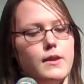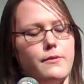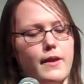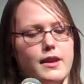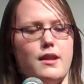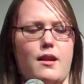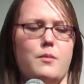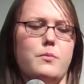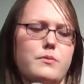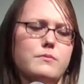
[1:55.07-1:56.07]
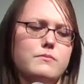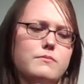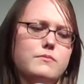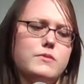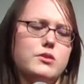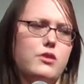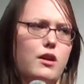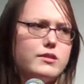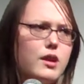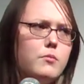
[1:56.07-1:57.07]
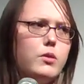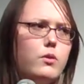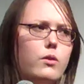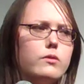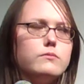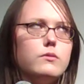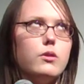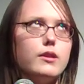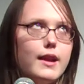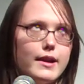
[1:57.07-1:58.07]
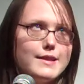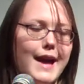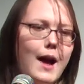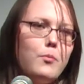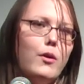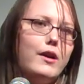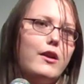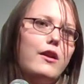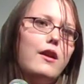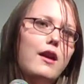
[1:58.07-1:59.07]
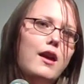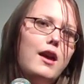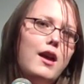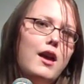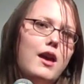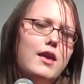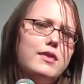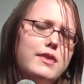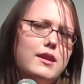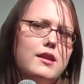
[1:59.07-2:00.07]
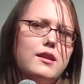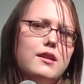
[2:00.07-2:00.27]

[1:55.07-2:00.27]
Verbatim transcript: if I get up to draw a tumbler or ordinary tap water and think,